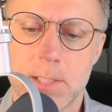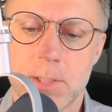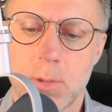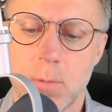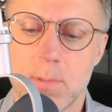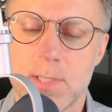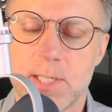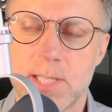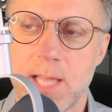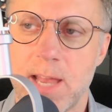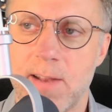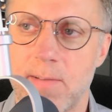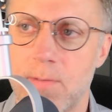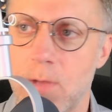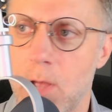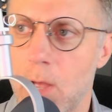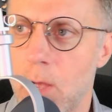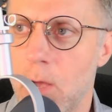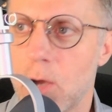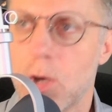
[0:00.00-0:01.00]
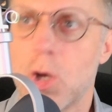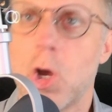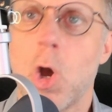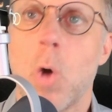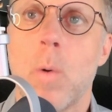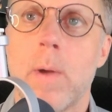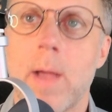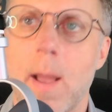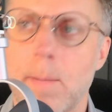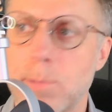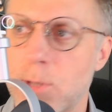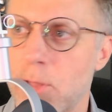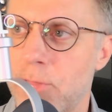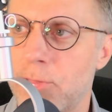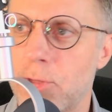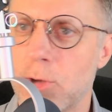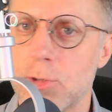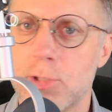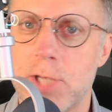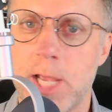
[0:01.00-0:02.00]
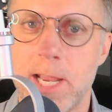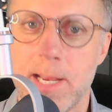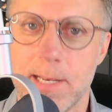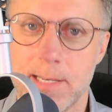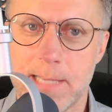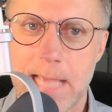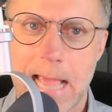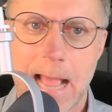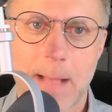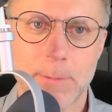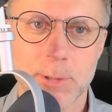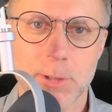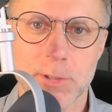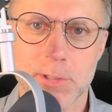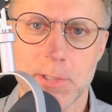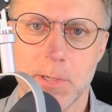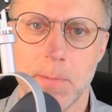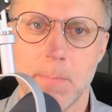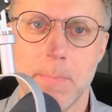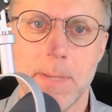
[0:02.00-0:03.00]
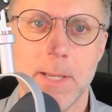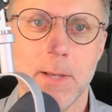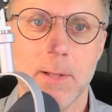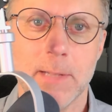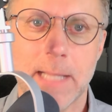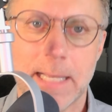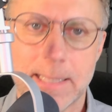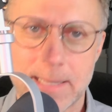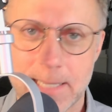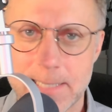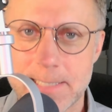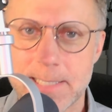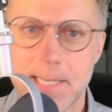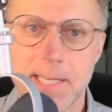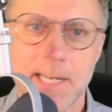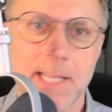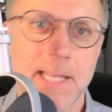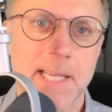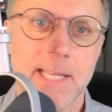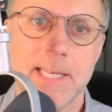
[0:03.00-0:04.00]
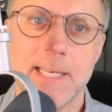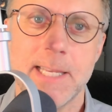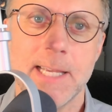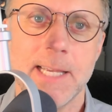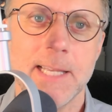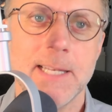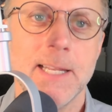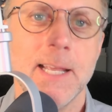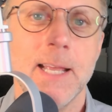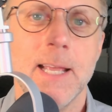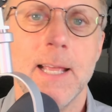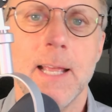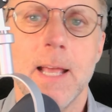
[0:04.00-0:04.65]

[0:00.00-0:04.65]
So instead of going up to 13 capsules in a meal like this idiot did,